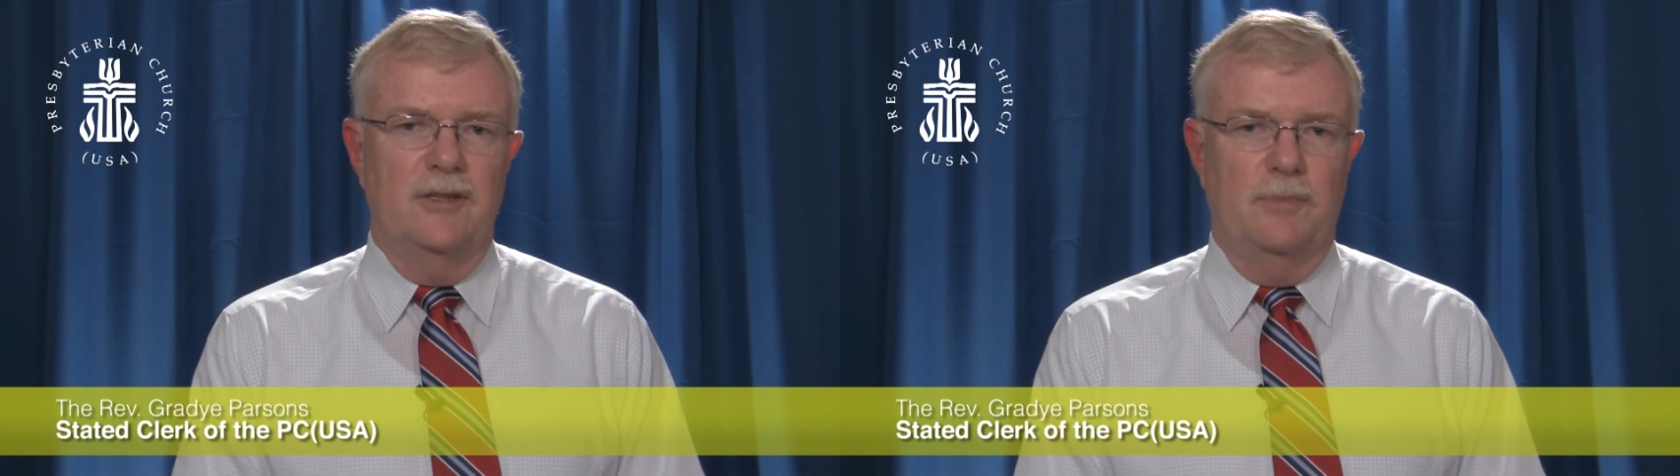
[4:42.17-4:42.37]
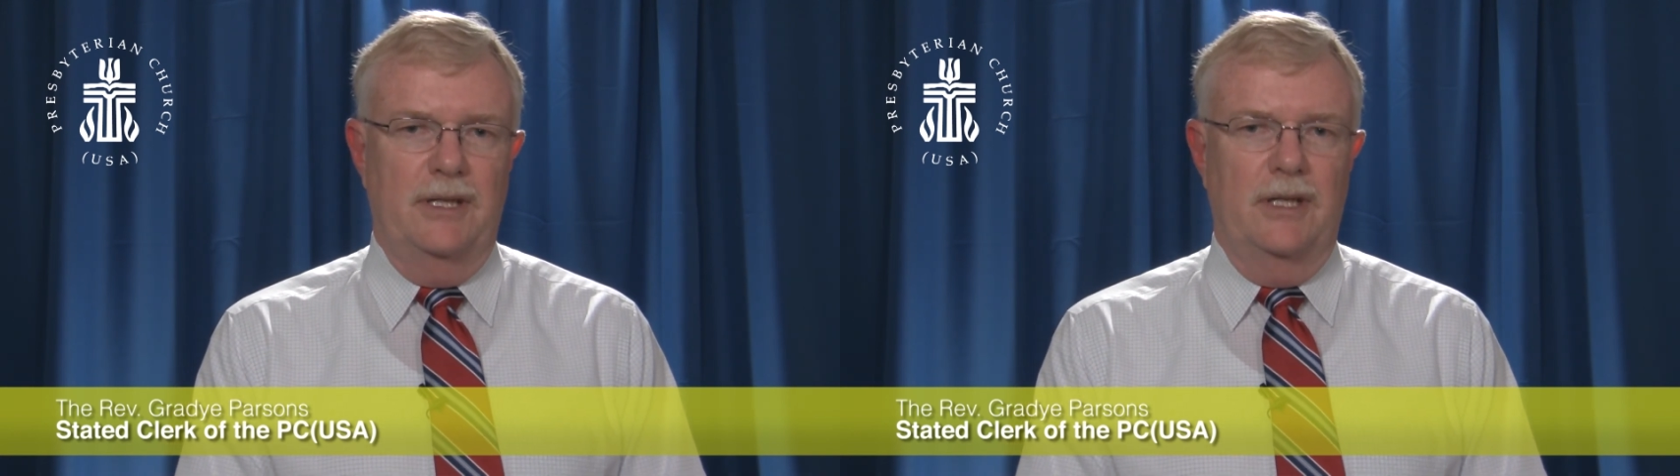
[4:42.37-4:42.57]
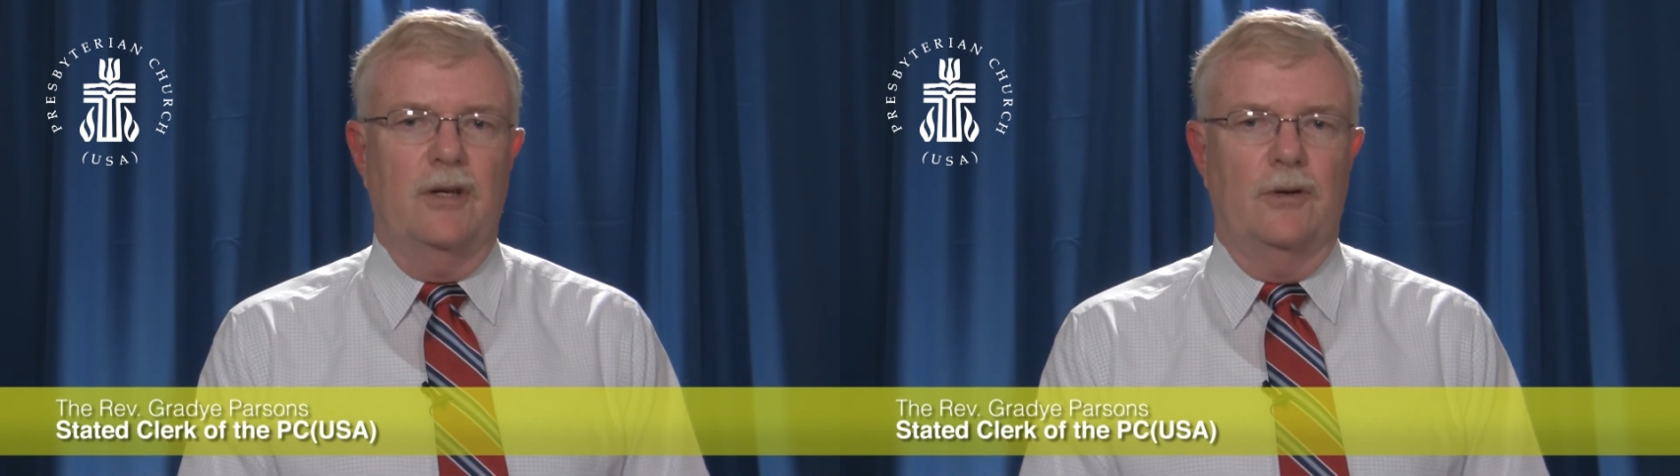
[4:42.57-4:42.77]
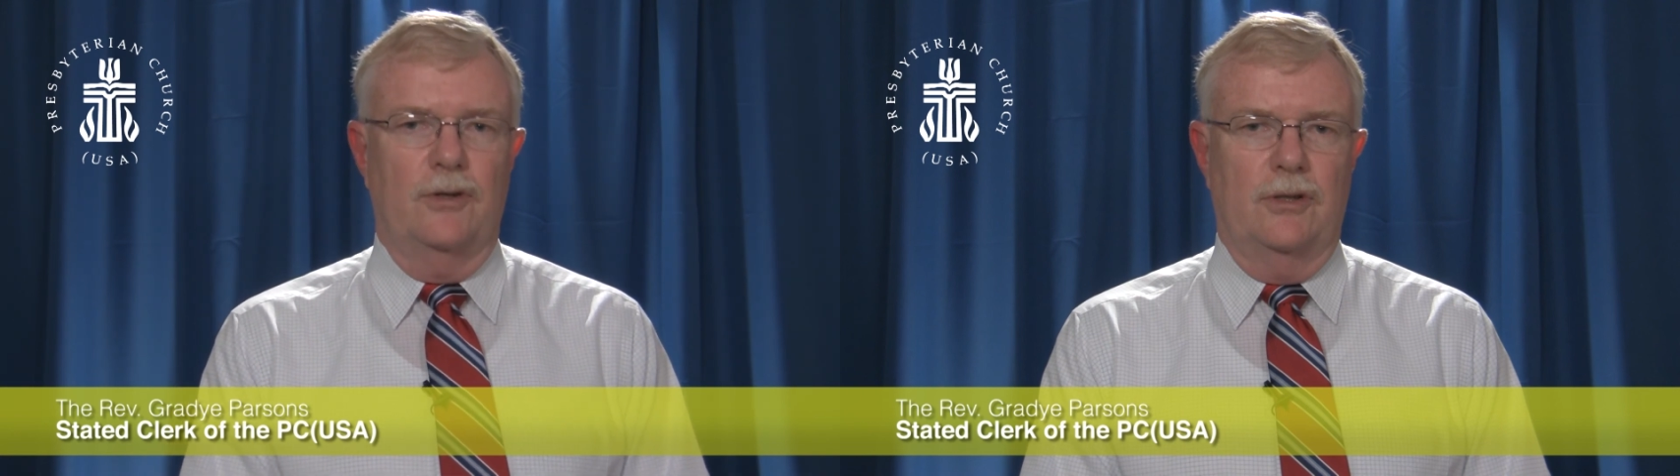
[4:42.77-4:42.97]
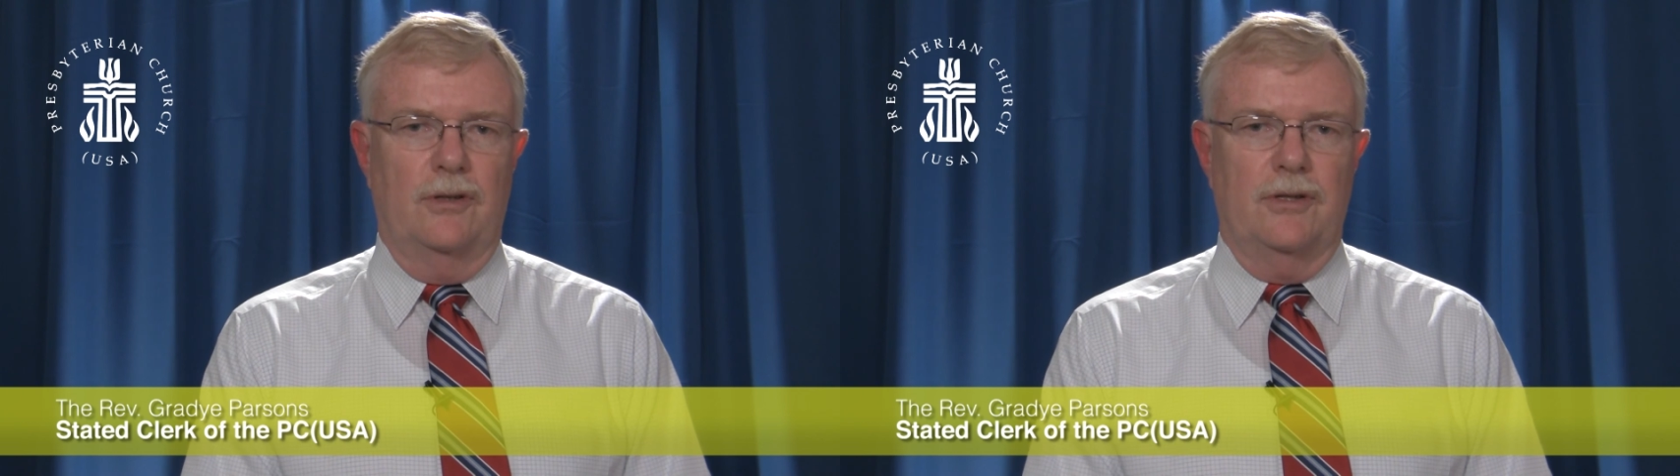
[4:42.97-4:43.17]
this particular
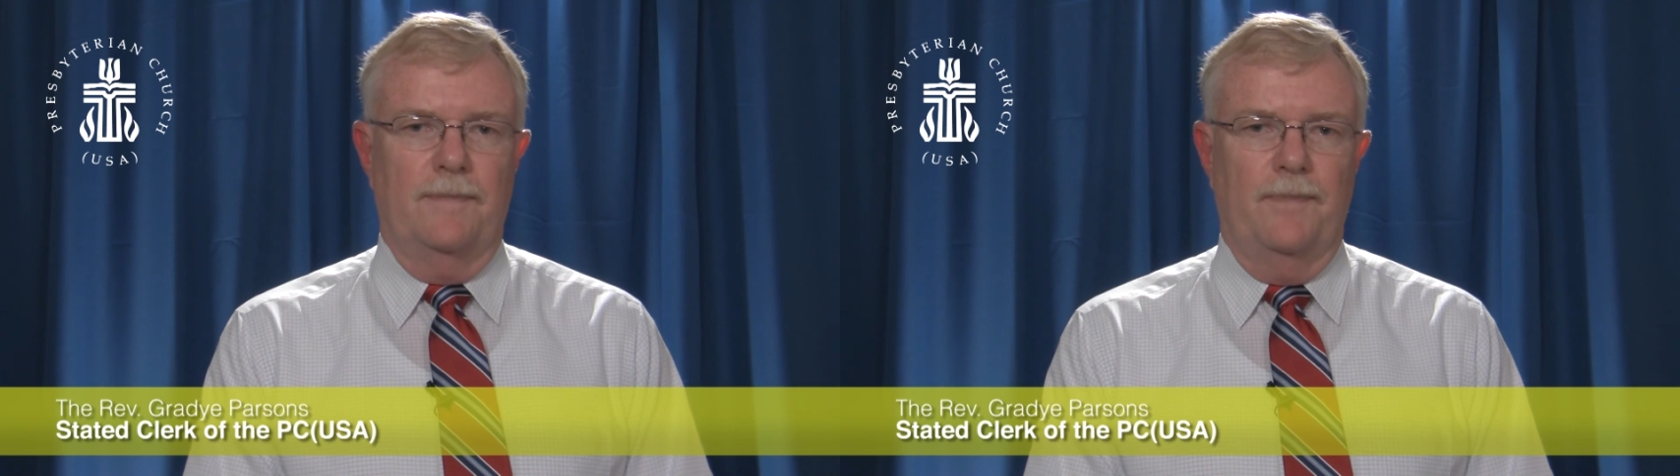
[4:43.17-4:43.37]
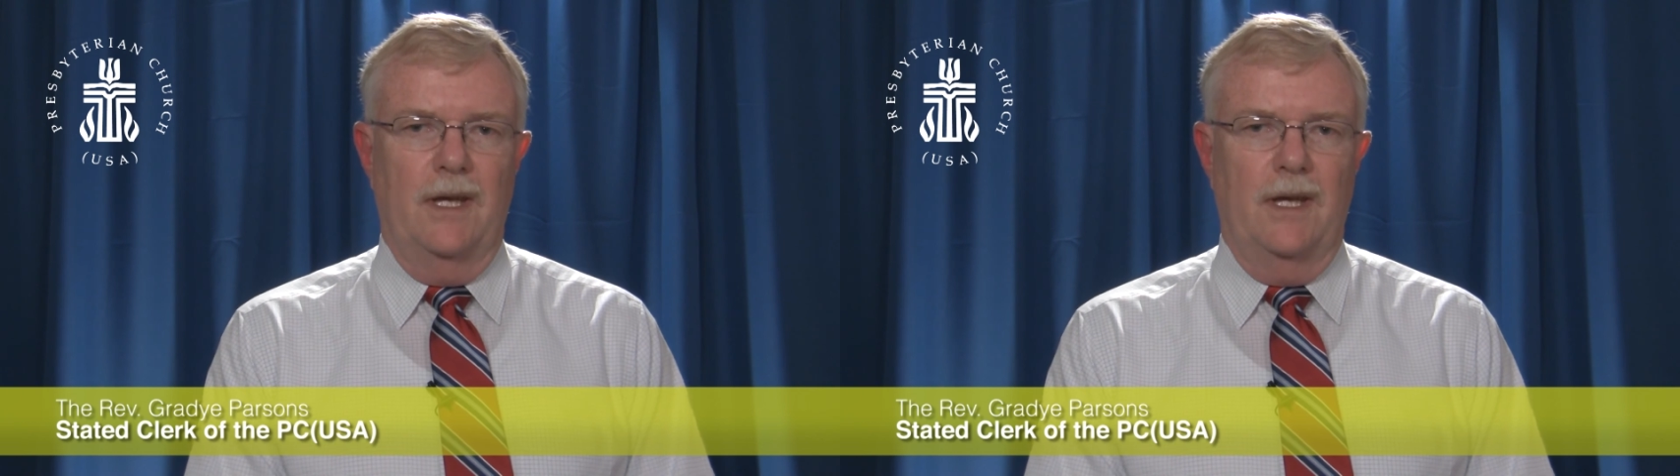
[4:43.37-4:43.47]
church.